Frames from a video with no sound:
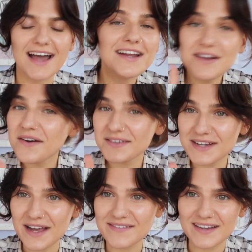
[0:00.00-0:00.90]
I didn't know what I was
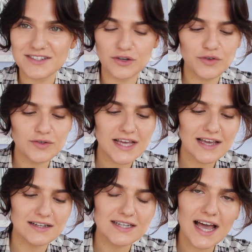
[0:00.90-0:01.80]
talking about. So if you
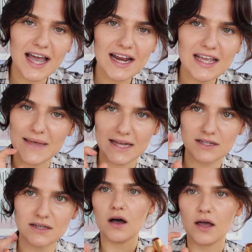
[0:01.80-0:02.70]
take a tiny
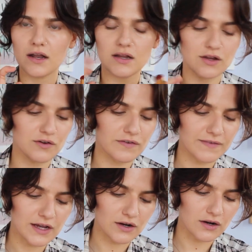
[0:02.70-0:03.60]
bit on your
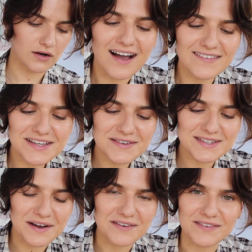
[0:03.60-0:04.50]
finger, I'm gonna
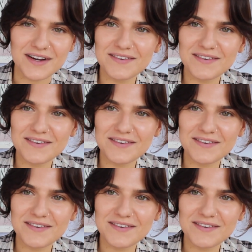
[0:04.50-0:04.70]
use Umber.